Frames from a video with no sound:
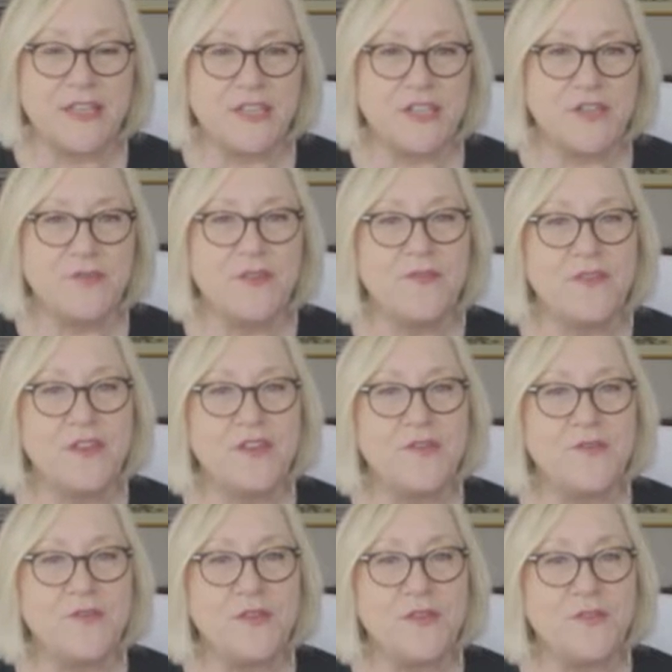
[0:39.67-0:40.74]
two of
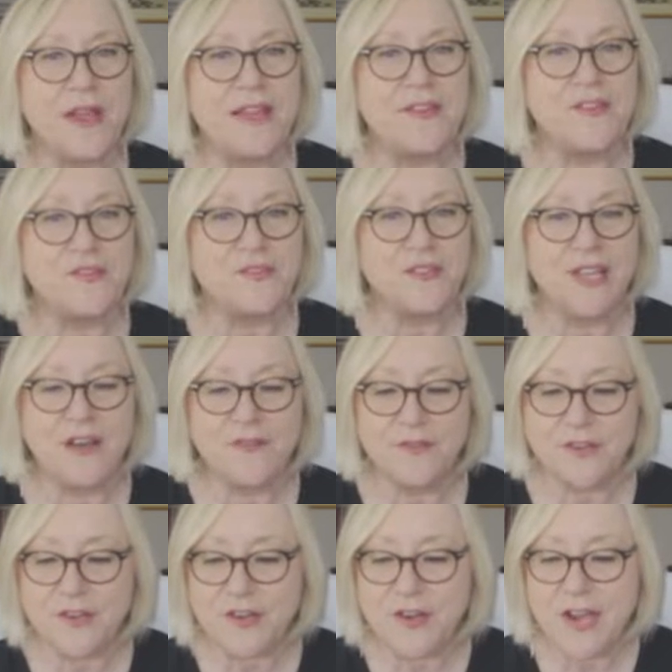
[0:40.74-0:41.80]
you, you and your
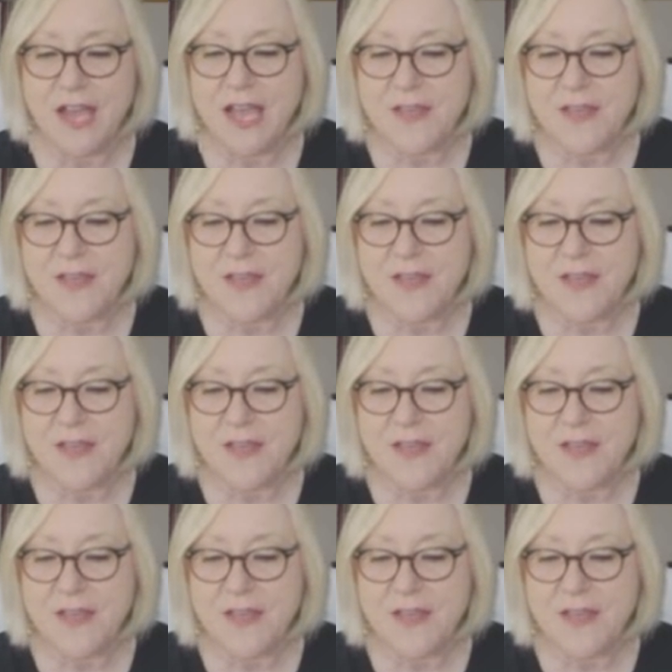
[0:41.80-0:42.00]
lover.